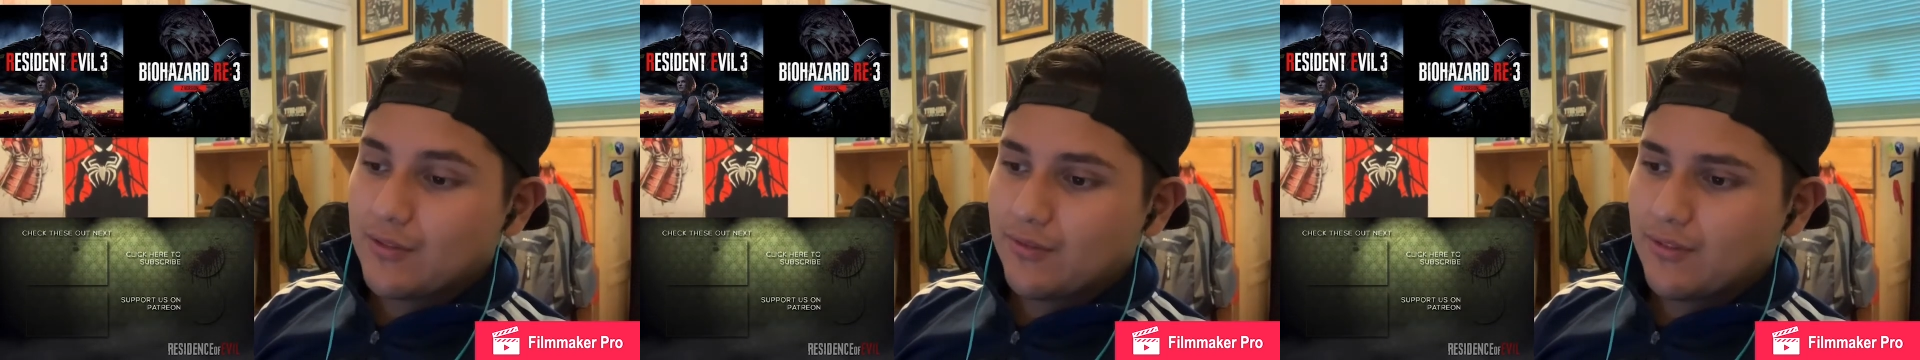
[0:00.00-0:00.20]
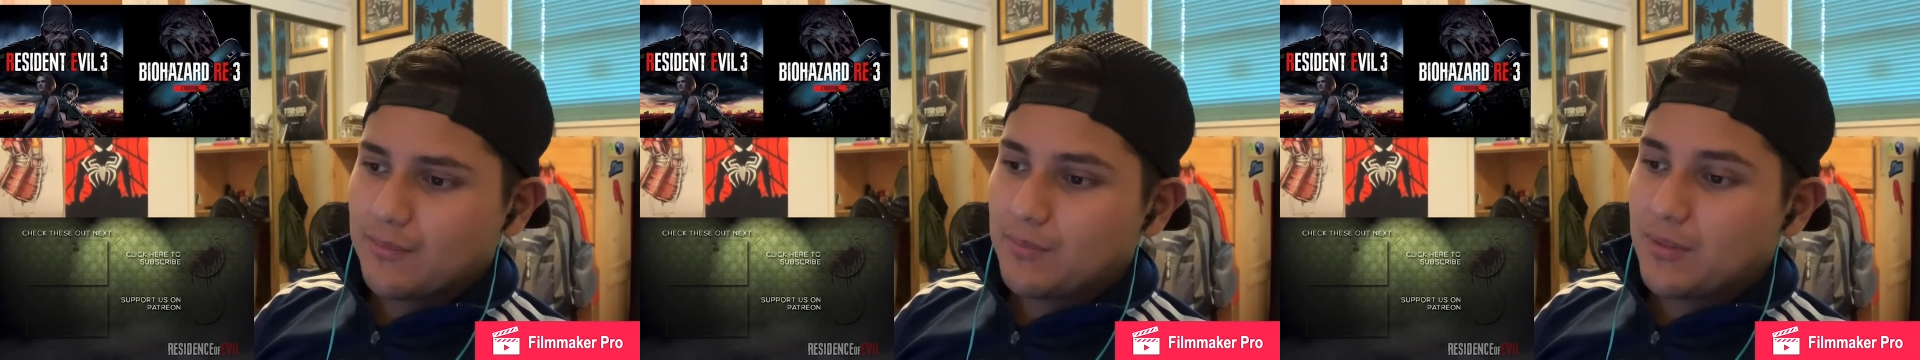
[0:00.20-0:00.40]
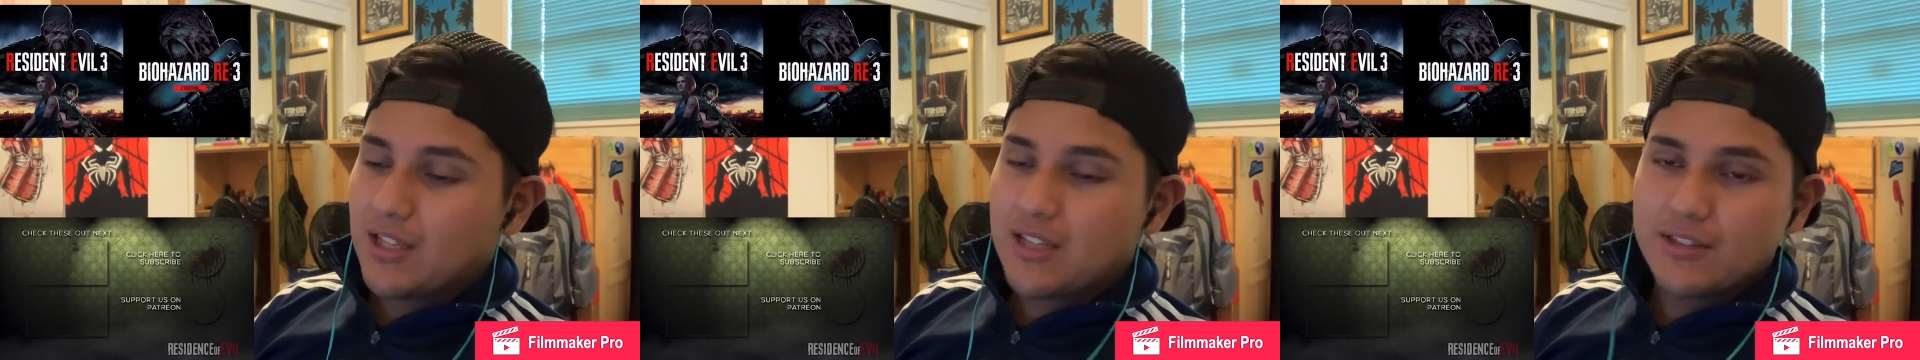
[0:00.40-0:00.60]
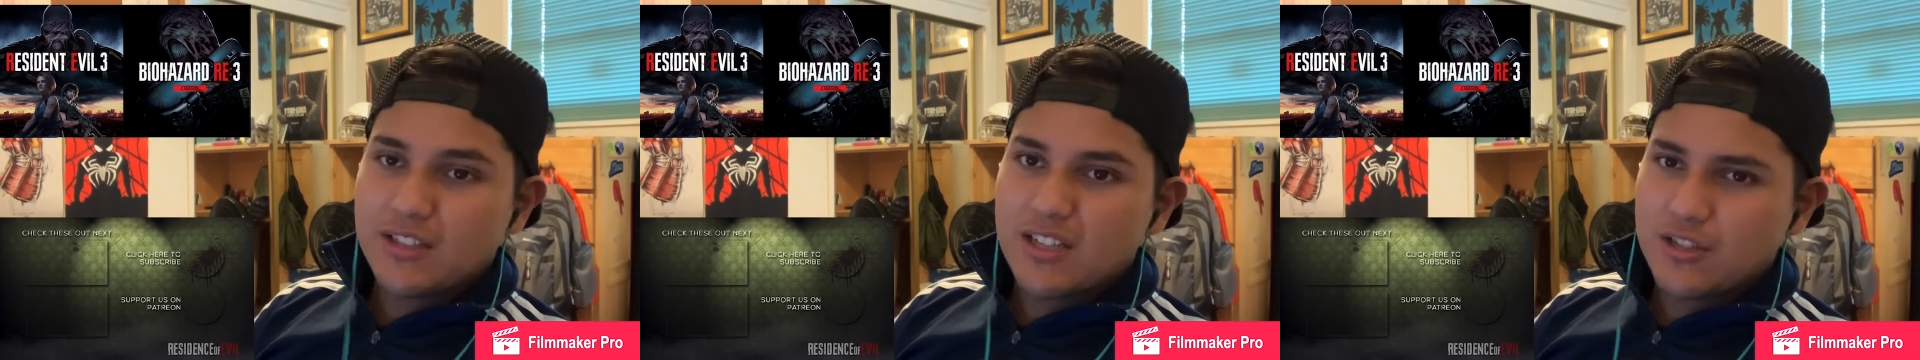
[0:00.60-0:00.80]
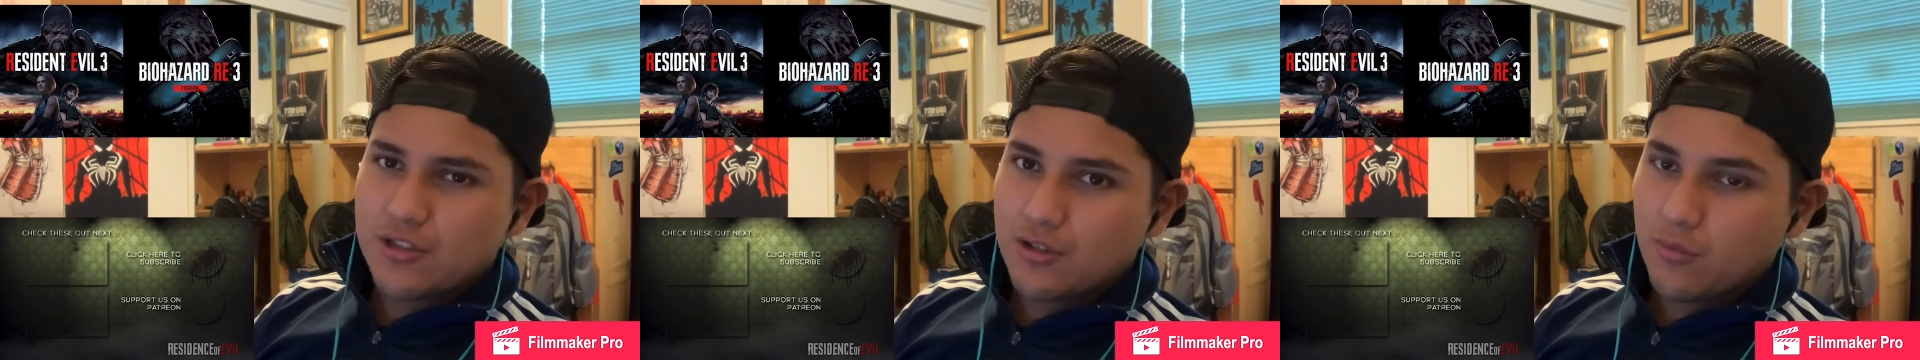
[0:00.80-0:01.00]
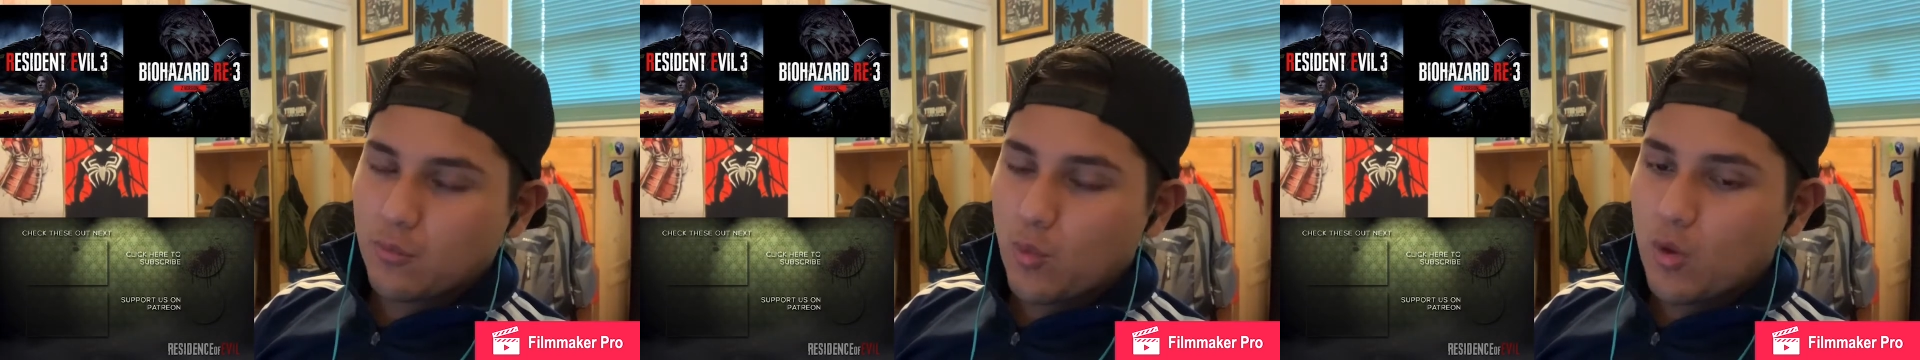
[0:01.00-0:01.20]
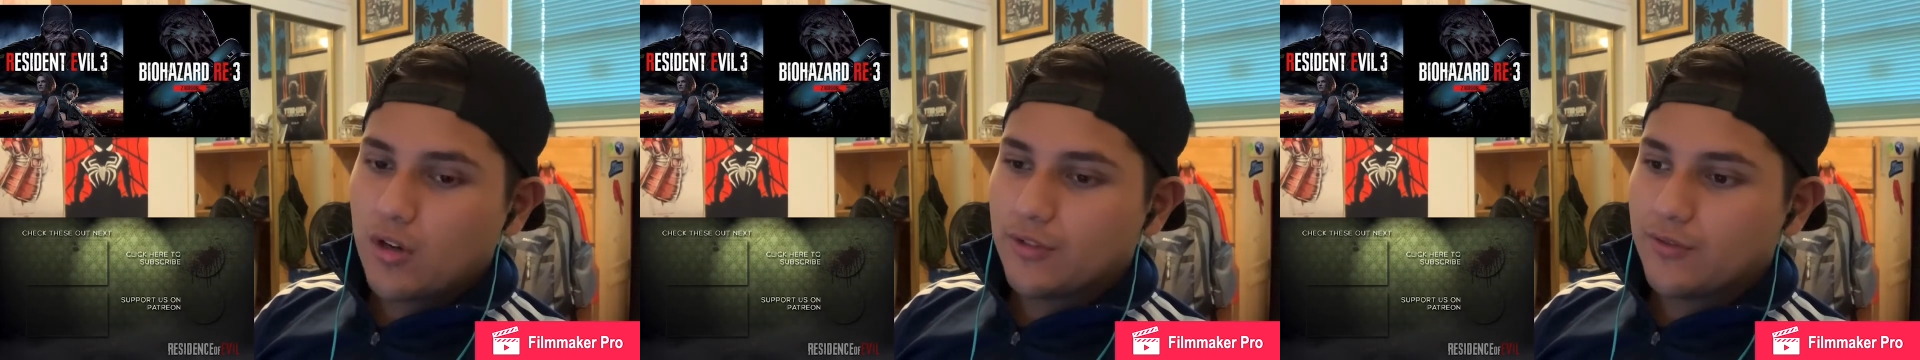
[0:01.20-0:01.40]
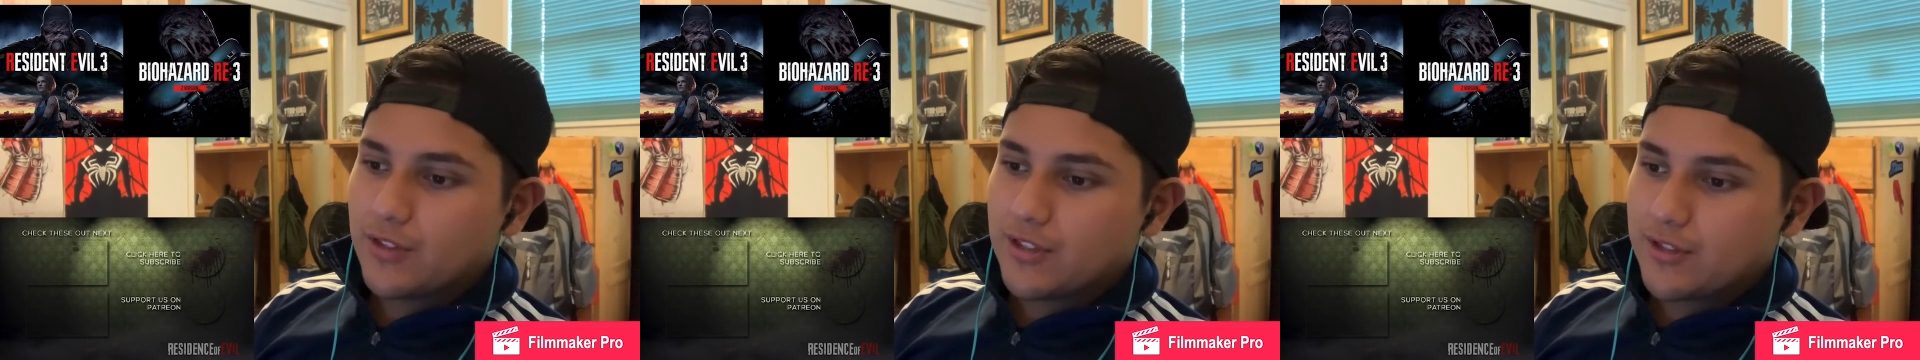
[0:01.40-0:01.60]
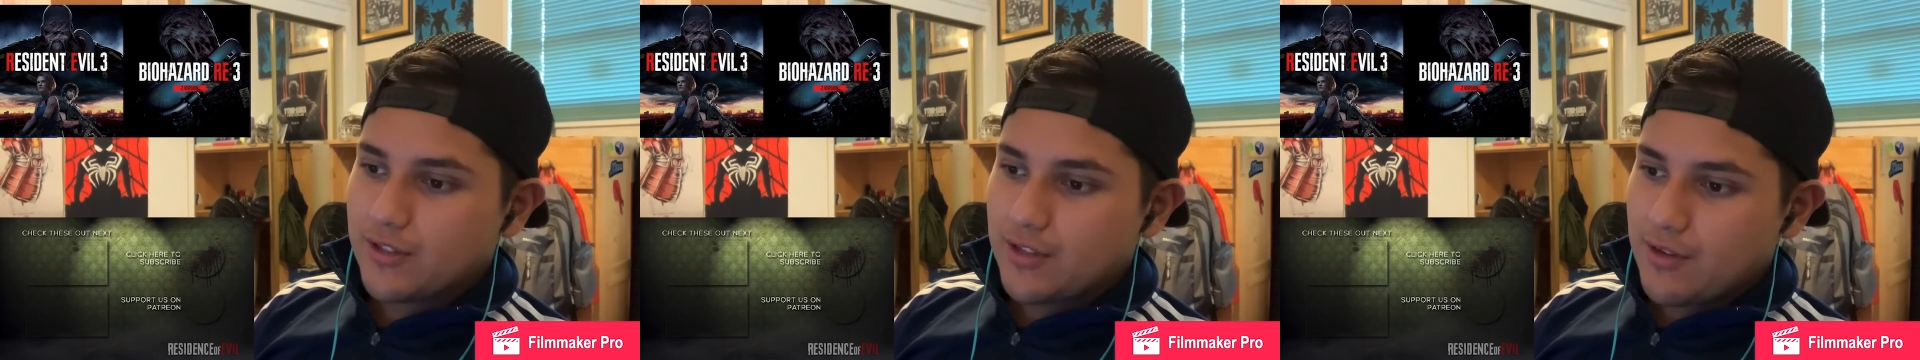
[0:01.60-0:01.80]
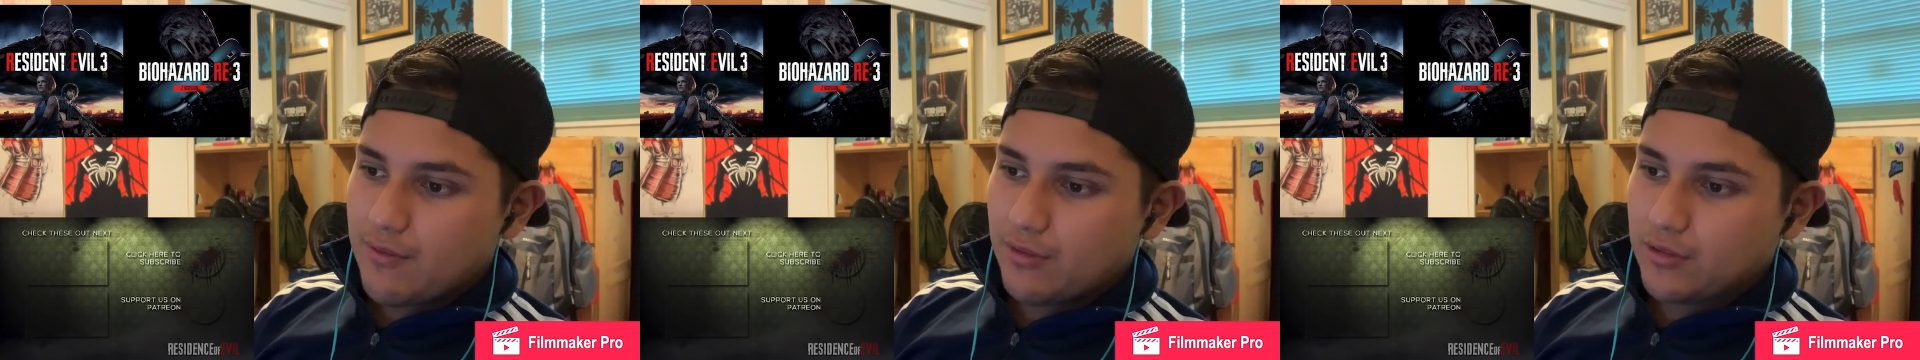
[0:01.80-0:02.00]
from PlayStation 1
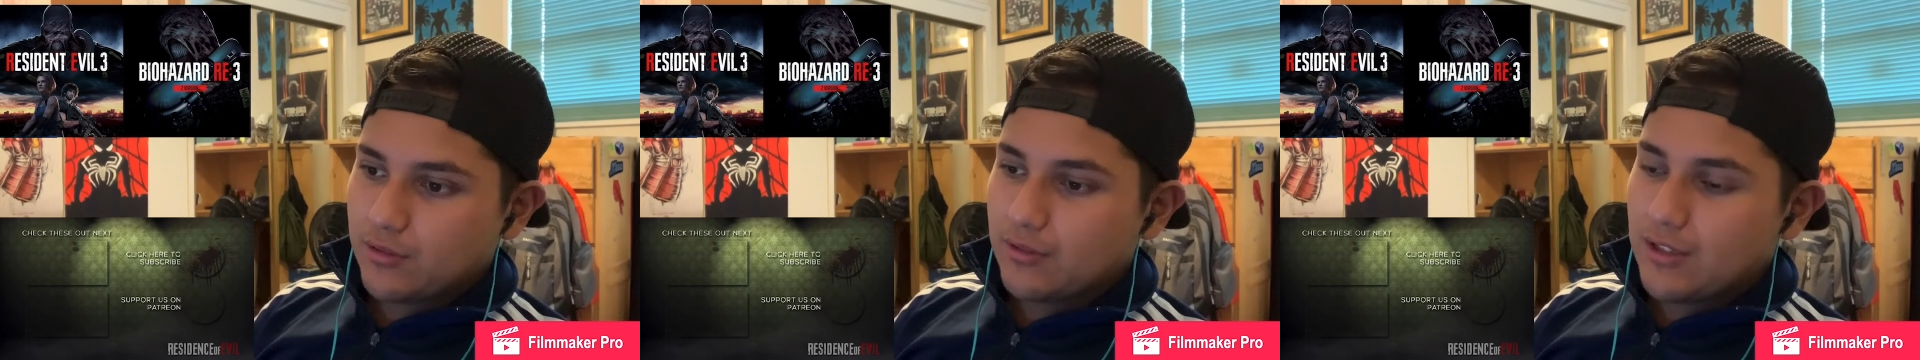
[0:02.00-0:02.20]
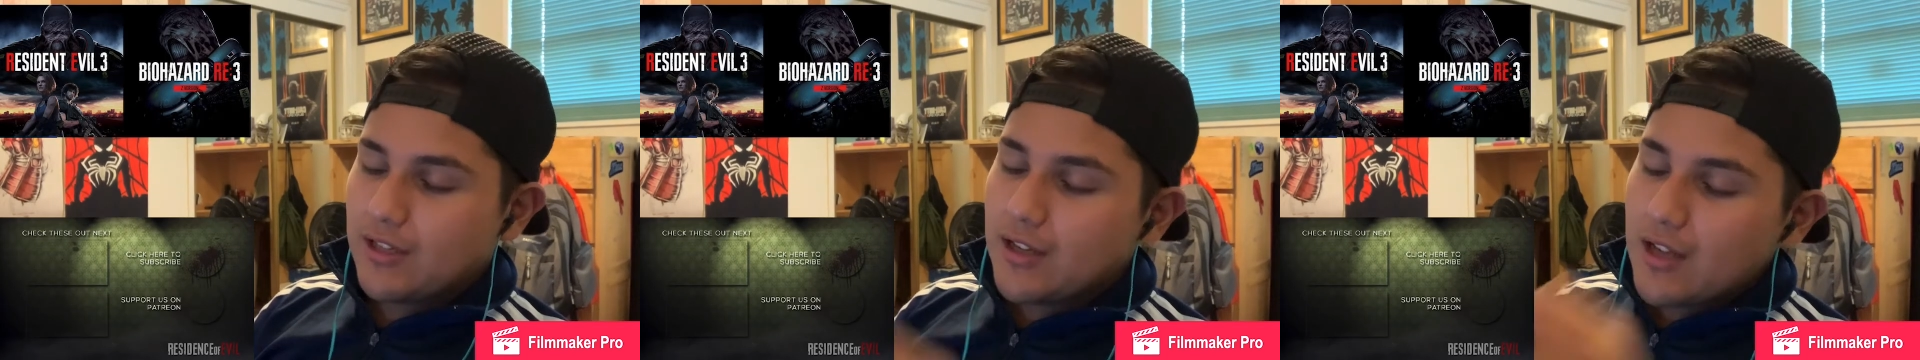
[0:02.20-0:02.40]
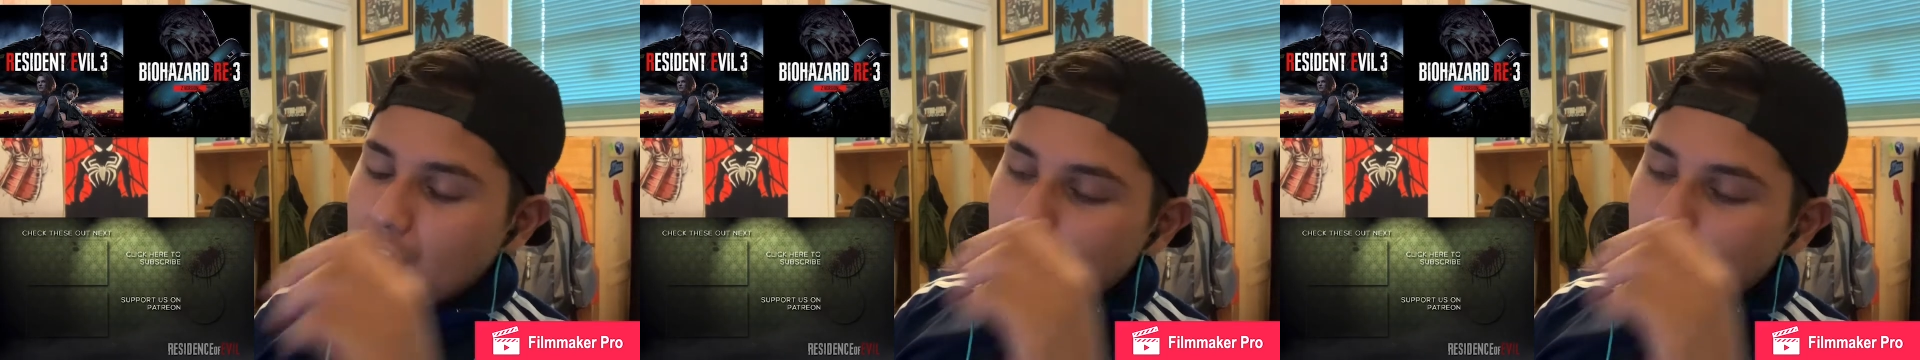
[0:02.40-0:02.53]
Resident Evil 3,